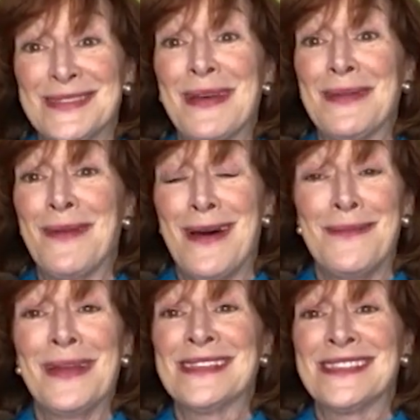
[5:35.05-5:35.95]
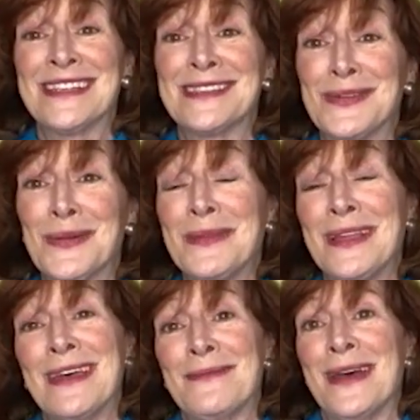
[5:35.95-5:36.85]
My mom has since told me
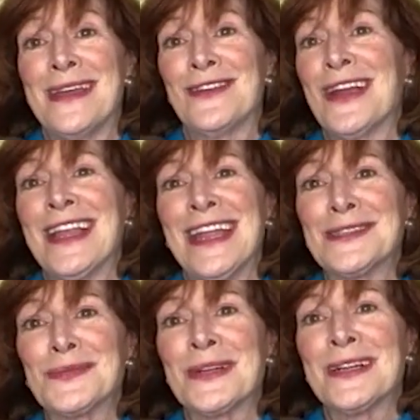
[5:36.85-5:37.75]
that my great aunts